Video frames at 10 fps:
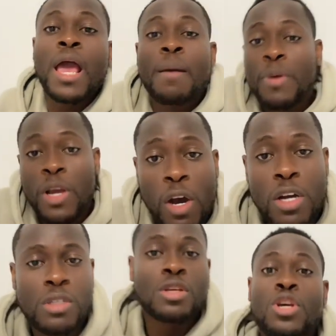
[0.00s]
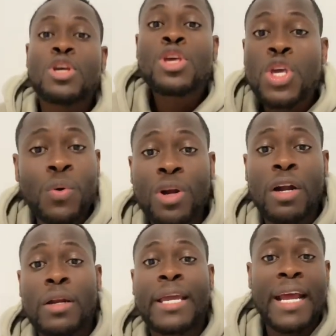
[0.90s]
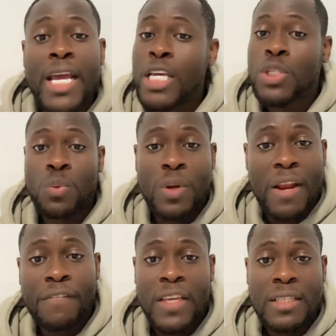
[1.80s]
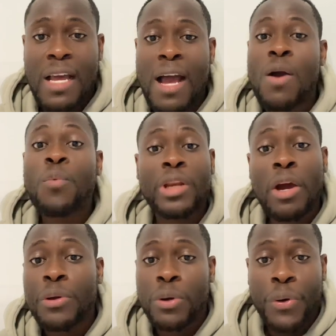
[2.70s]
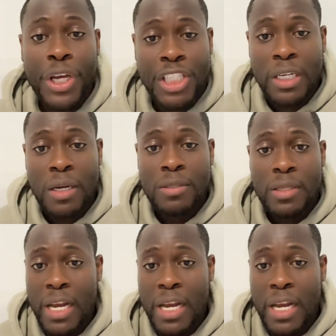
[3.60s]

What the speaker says: because you will not get a student visa without your originals.